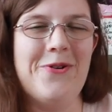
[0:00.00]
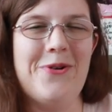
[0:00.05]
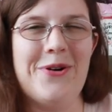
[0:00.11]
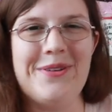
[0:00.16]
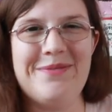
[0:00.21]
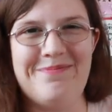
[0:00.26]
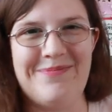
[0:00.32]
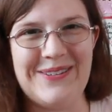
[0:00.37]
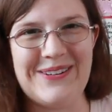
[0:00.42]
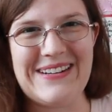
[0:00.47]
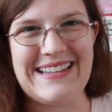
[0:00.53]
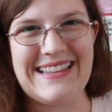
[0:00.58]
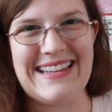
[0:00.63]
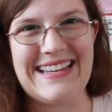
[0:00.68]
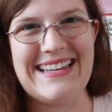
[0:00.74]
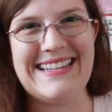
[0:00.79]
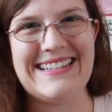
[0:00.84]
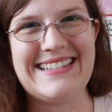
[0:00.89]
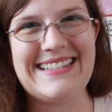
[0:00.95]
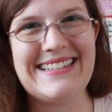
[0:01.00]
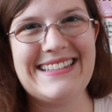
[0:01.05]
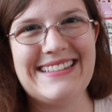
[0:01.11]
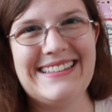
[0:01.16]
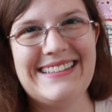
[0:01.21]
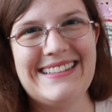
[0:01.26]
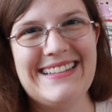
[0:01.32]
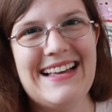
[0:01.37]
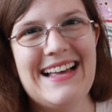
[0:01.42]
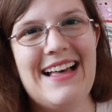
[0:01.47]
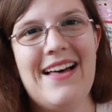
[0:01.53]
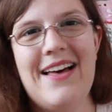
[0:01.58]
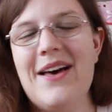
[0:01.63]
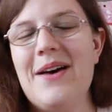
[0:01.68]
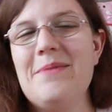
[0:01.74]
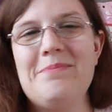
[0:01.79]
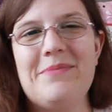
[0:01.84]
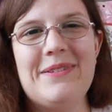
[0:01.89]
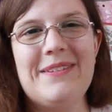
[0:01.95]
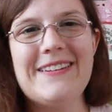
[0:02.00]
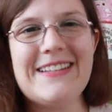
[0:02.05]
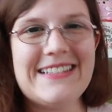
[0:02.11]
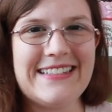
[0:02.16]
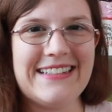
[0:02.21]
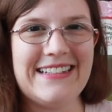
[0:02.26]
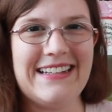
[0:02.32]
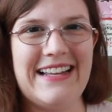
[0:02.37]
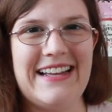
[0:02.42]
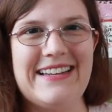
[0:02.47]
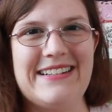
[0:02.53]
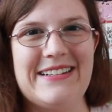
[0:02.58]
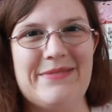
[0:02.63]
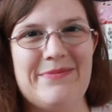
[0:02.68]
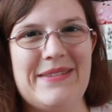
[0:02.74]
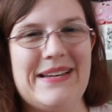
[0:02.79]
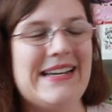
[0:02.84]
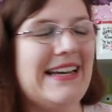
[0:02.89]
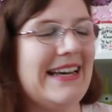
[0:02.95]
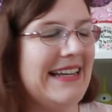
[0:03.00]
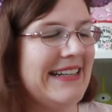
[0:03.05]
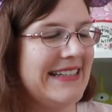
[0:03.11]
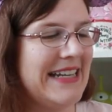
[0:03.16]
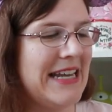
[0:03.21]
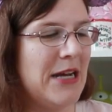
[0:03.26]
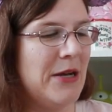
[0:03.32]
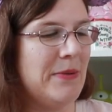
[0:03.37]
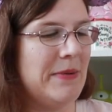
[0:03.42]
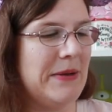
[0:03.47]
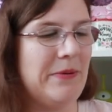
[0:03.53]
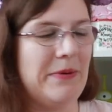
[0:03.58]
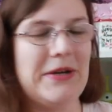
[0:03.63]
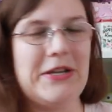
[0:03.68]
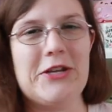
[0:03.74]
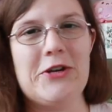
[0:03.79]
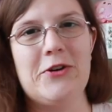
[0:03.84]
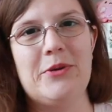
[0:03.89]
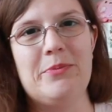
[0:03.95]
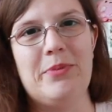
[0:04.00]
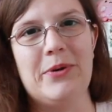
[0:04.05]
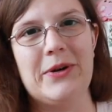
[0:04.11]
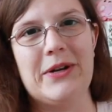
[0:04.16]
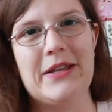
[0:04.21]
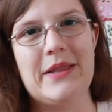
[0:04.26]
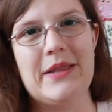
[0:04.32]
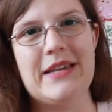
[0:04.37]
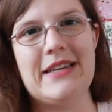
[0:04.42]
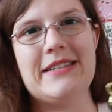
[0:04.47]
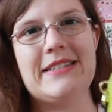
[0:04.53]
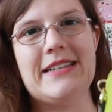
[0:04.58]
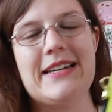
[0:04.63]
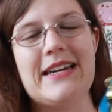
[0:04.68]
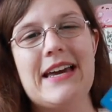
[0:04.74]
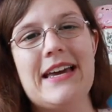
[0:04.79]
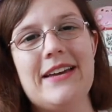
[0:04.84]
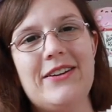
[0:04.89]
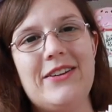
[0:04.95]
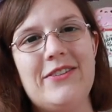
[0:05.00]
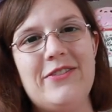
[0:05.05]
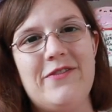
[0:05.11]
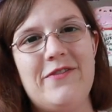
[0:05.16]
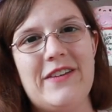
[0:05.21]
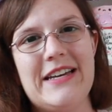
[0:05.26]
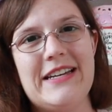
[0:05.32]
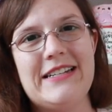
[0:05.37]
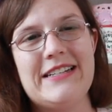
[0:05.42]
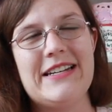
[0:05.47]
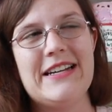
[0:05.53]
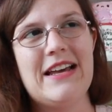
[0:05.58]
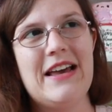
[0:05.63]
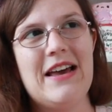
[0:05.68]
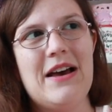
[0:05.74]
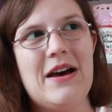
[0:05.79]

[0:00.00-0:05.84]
you would put in this. Please enlighten me and tell me what you would put in this. Like, it'll fit